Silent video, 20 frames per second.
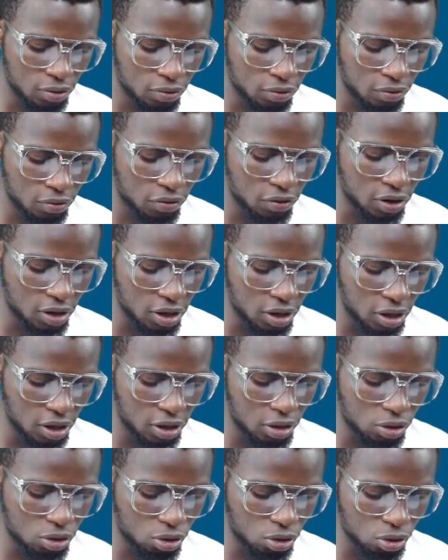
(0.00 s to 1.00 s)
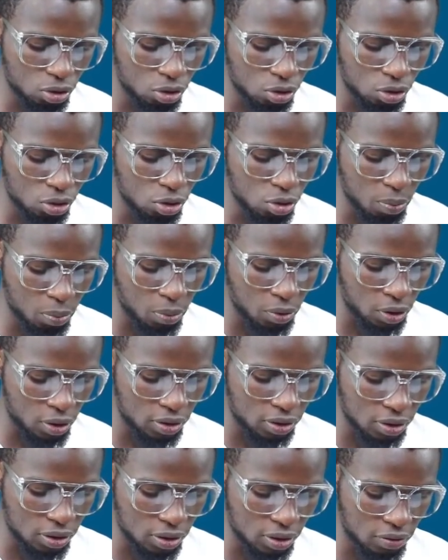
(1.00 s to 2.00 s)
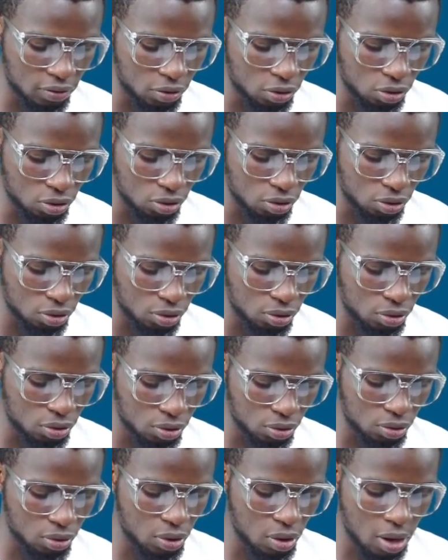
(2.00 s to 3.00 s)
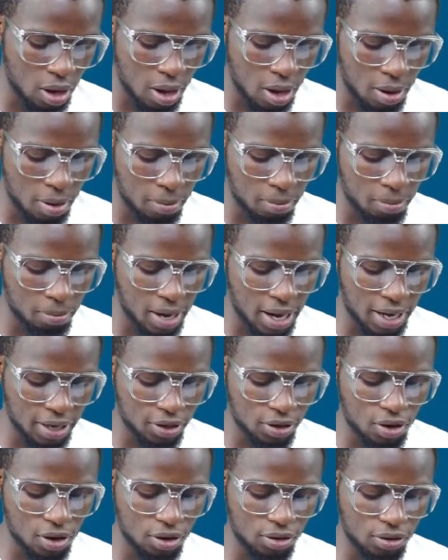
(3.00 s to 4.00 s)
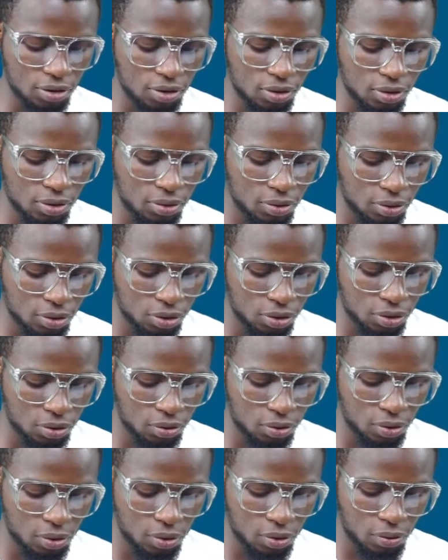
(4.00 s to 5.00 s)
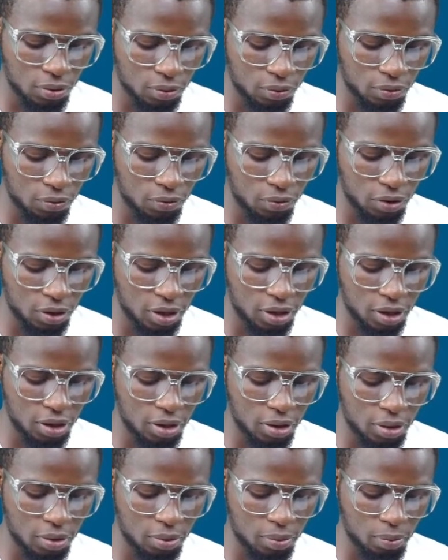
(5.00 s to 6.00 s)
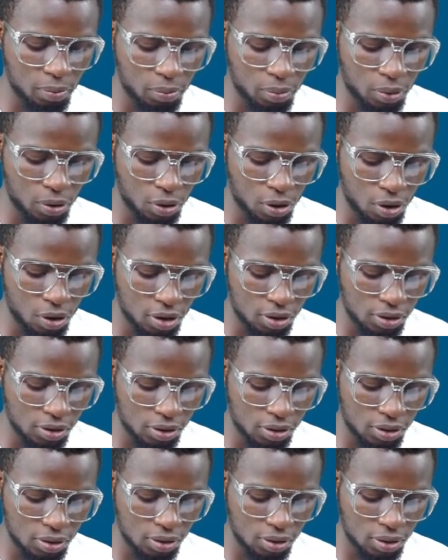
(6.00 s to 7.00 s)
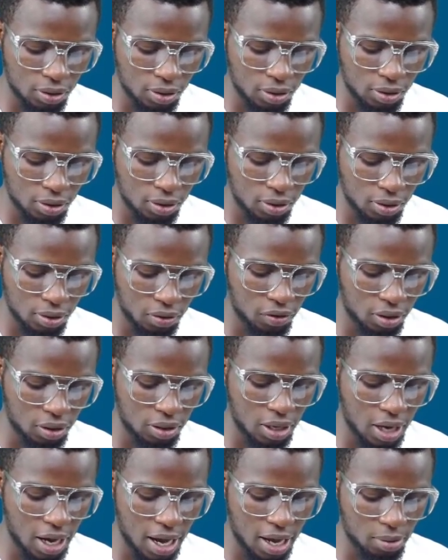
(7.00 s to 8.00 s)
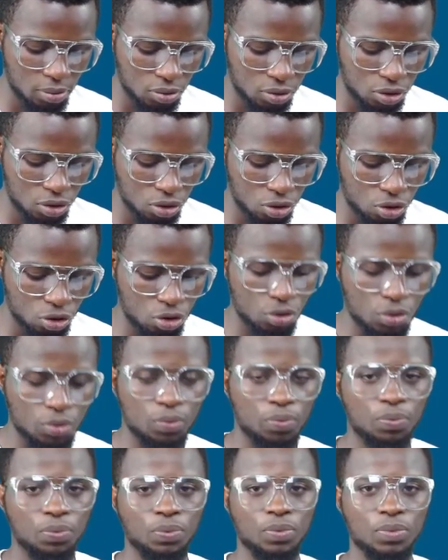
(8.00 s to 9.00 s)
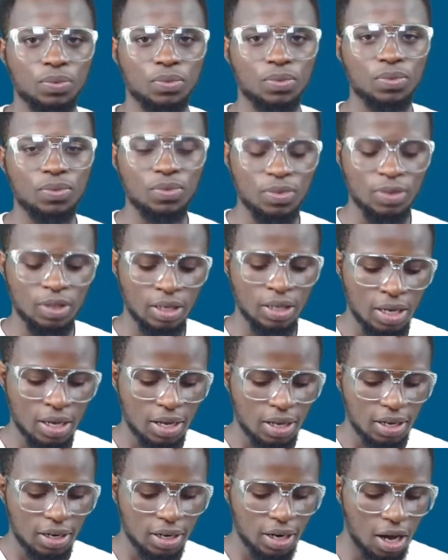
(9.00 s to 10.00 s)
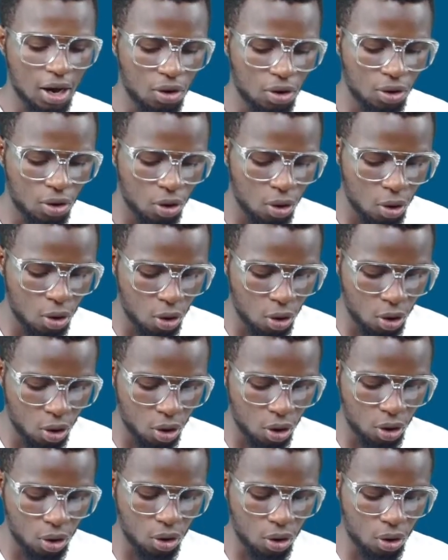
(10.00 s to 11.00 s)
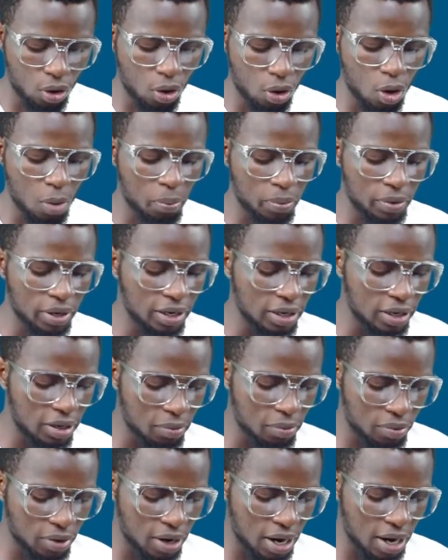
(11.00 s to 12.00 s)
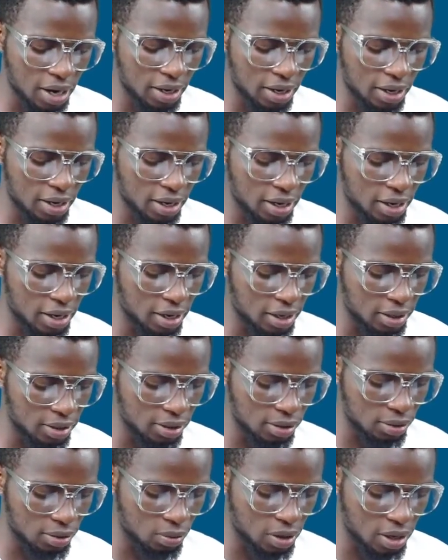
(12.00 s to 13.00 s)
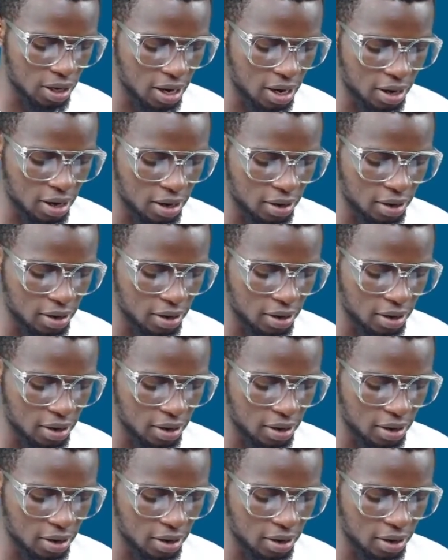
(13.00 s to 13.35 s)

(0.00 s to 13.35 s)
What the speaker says: v into u plus du minus v plus dv times u. Now, opening the bracket, we have